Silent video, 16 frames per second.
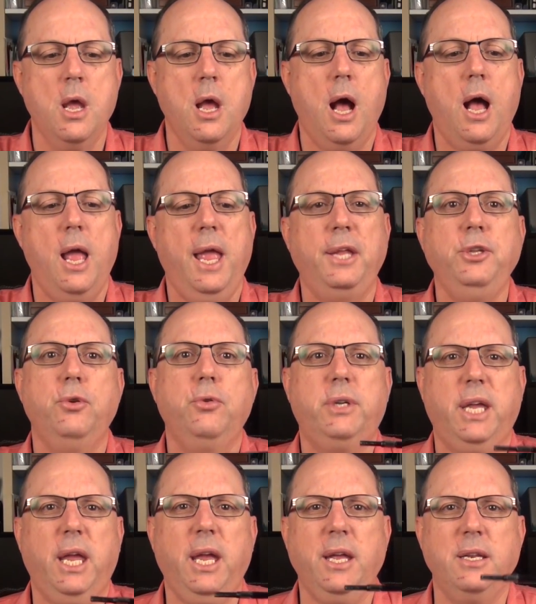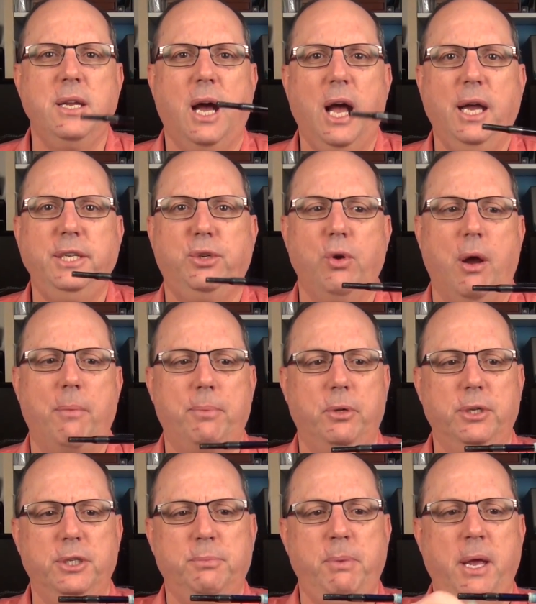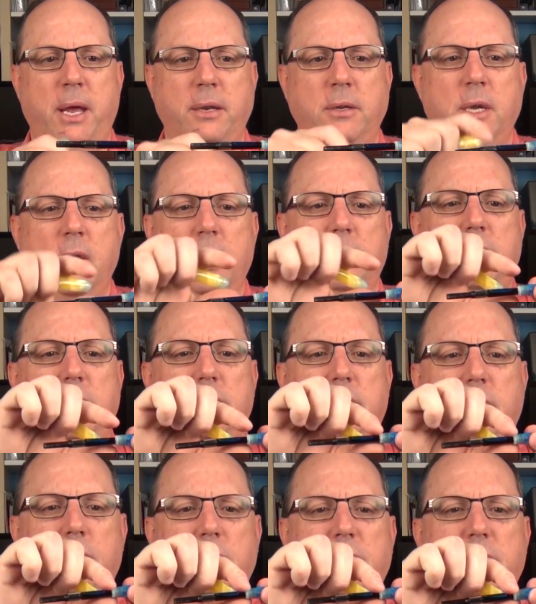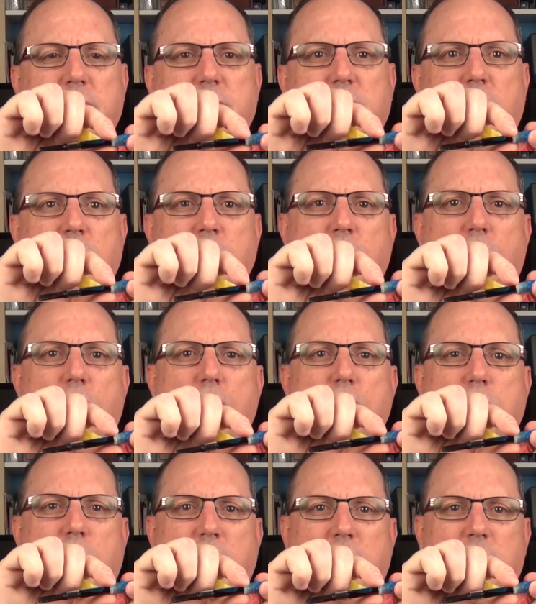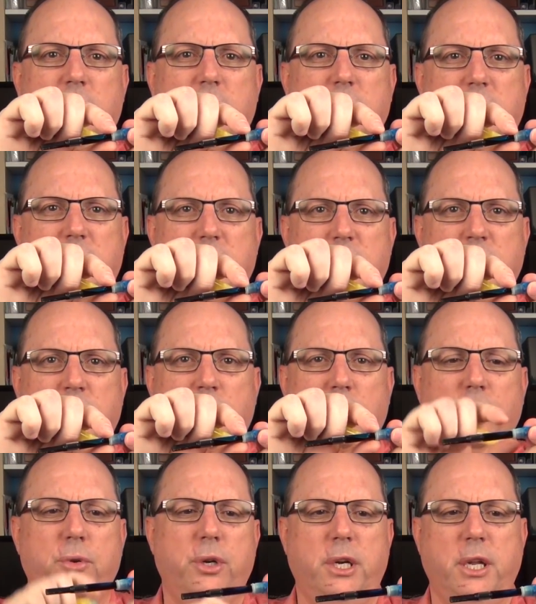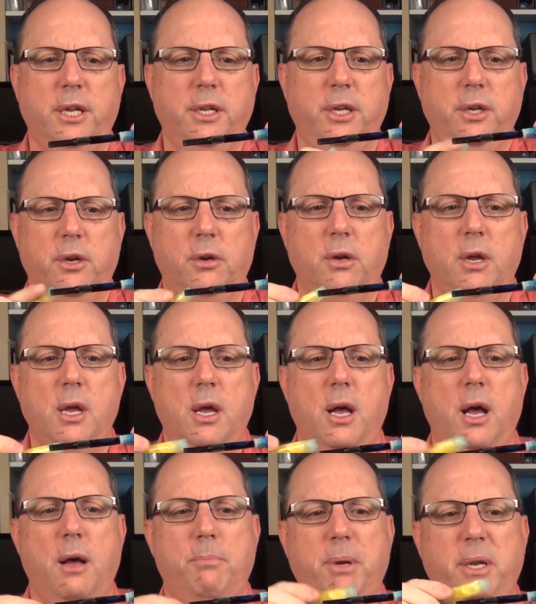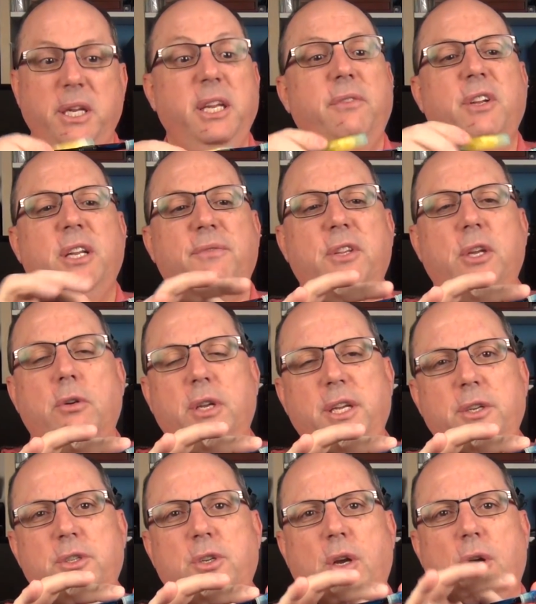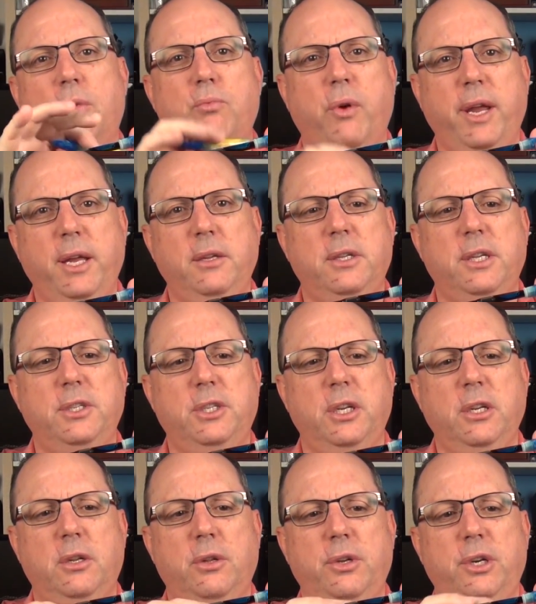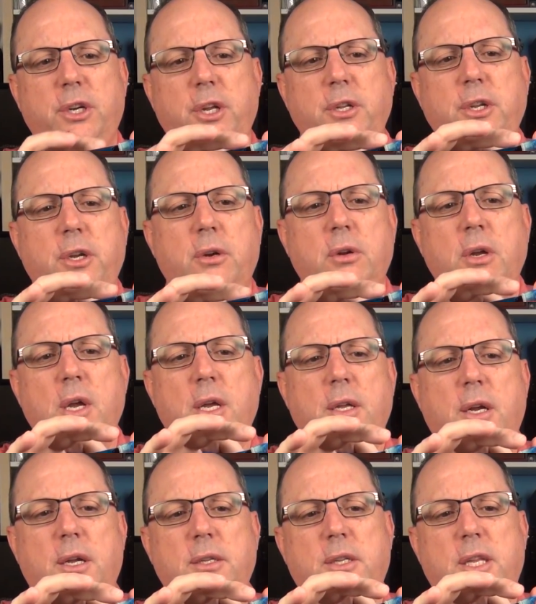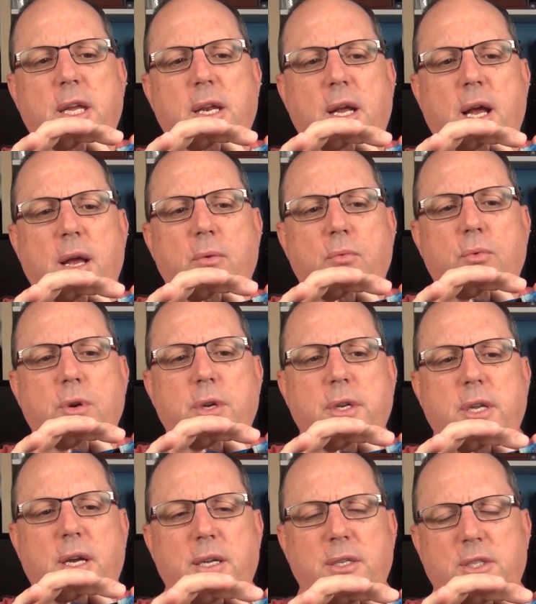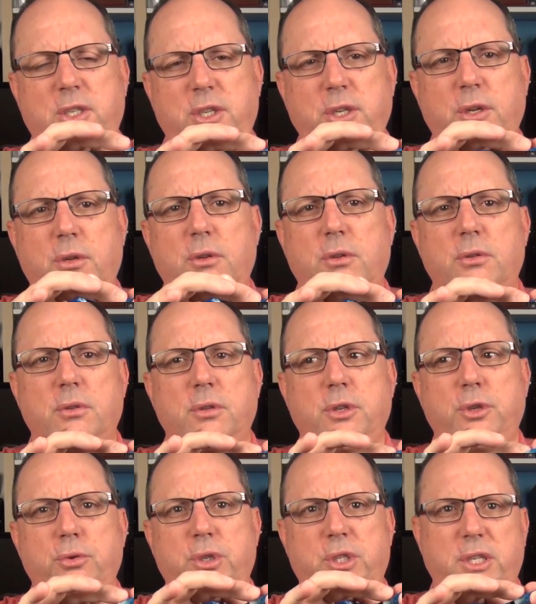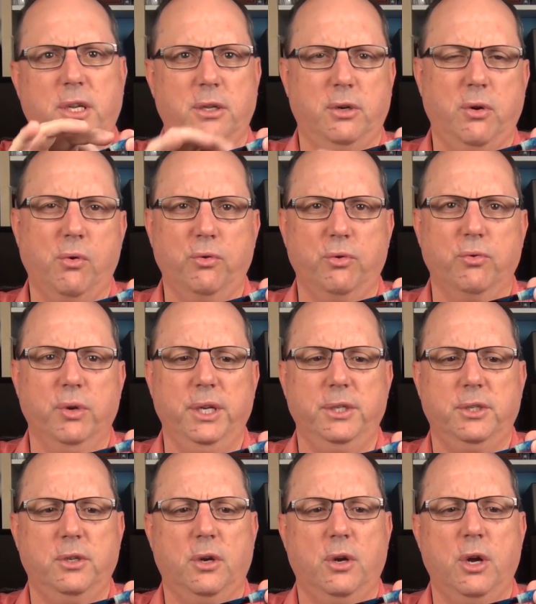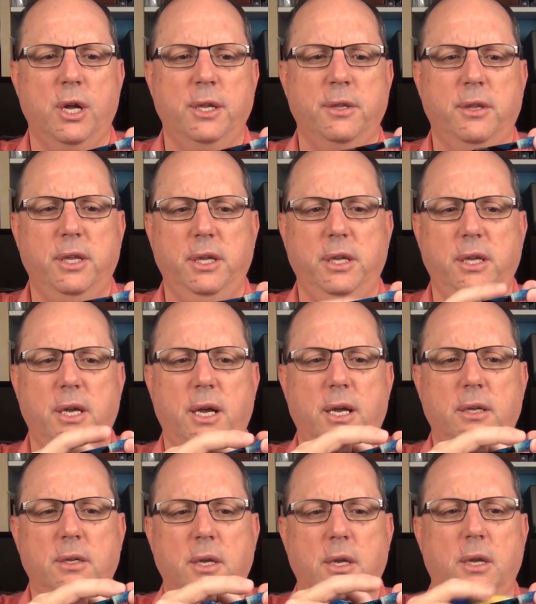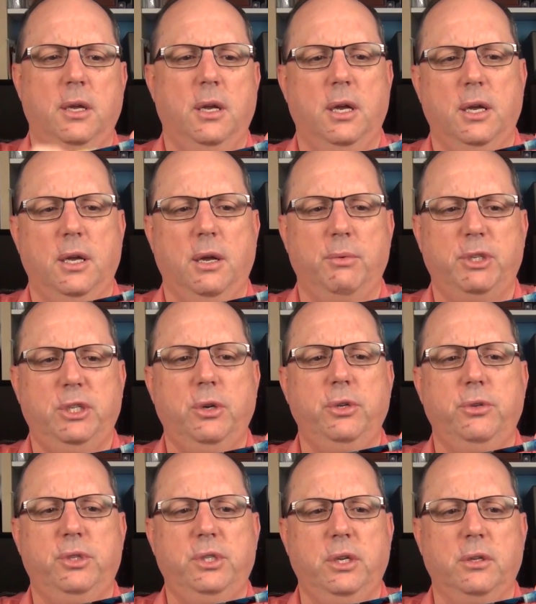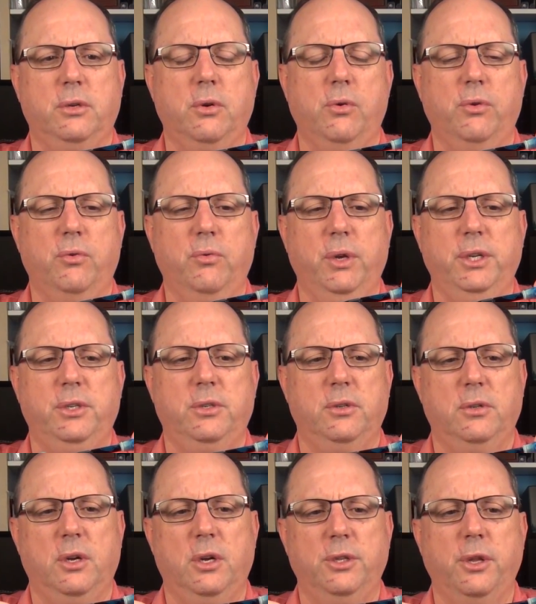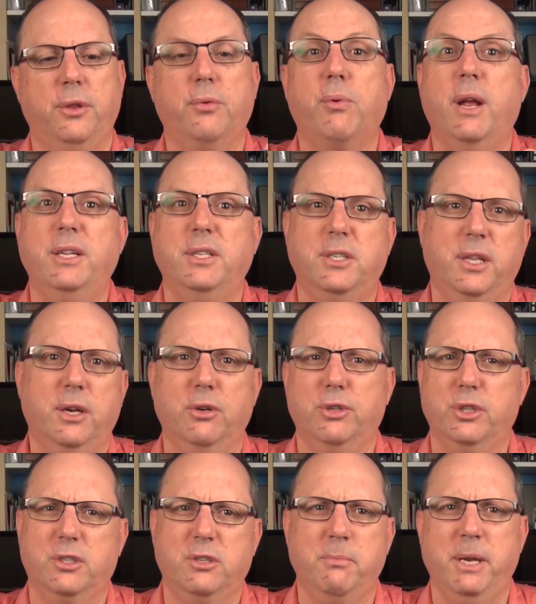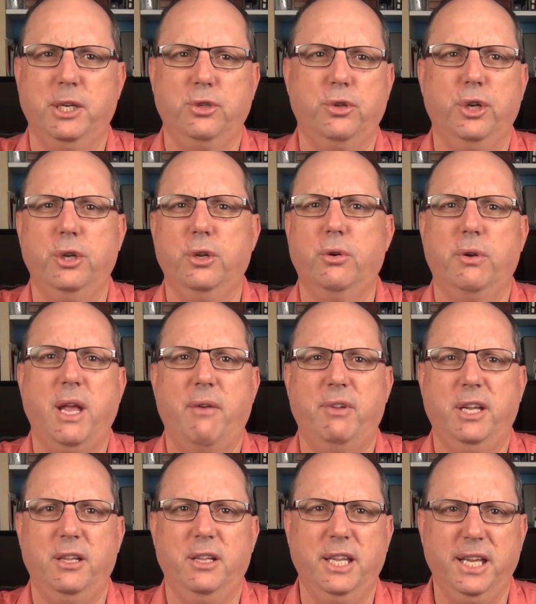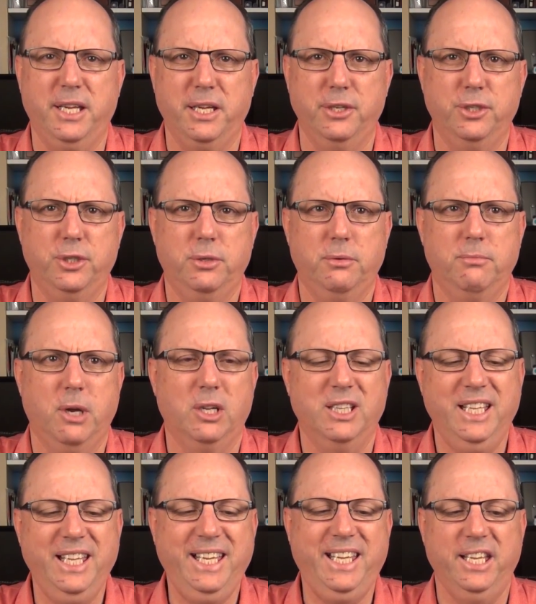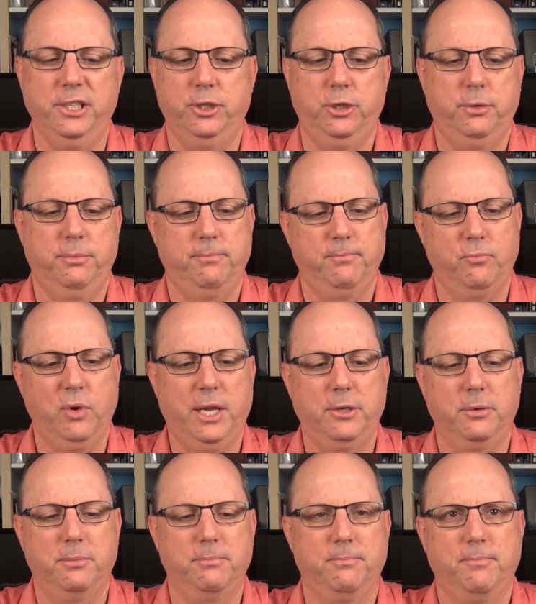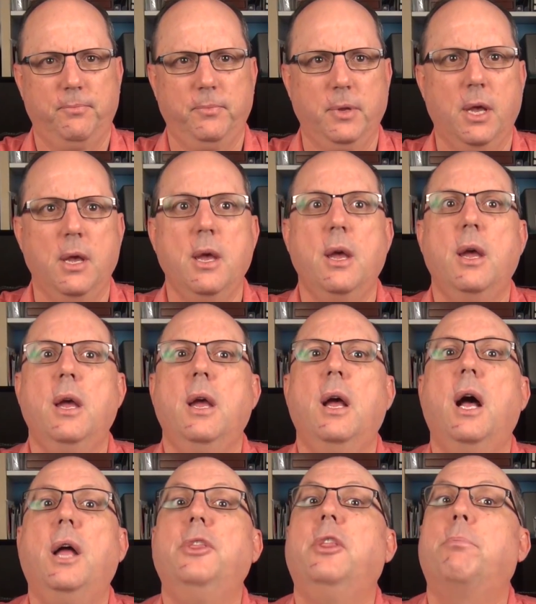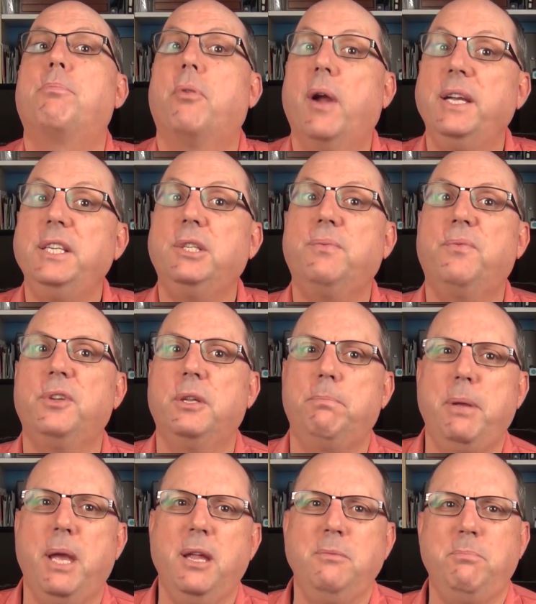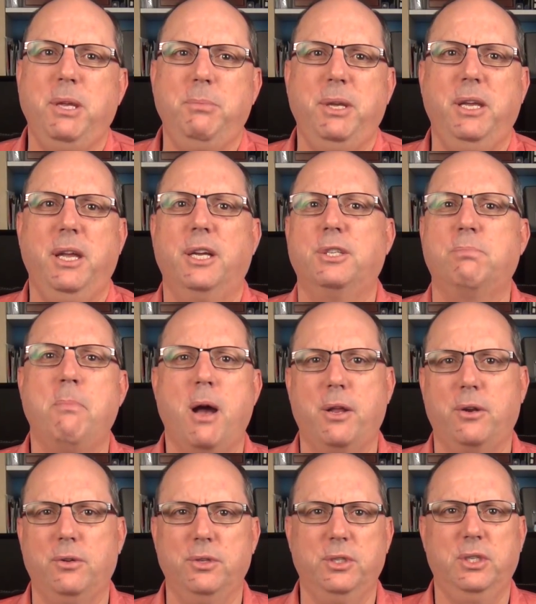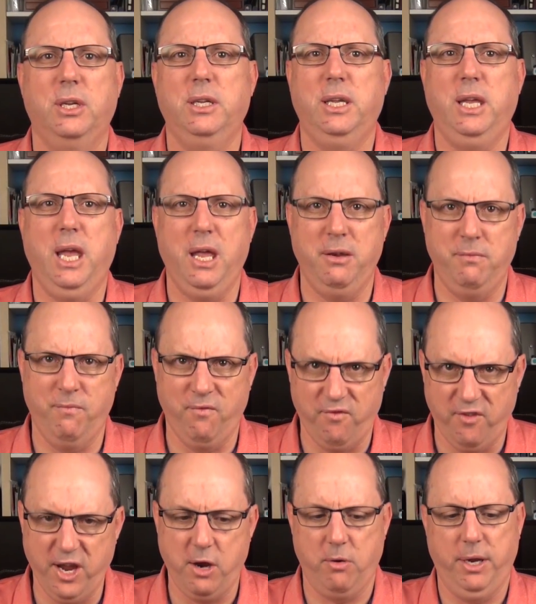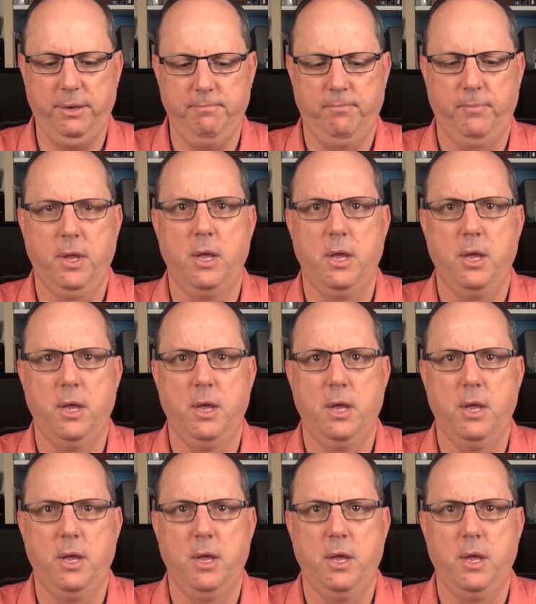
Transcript: Uh, and you can eyedropper this pen. That there is an O-ring that is included in here, uh, but even if there is a ring that's included in here, uh, that I would uh, still use silicone grease on the, uh, uh, I would still use silicone grease on the threads there just to make sure you don't have any linkage, or leakage rather. The price for the Pen BBS models can vary.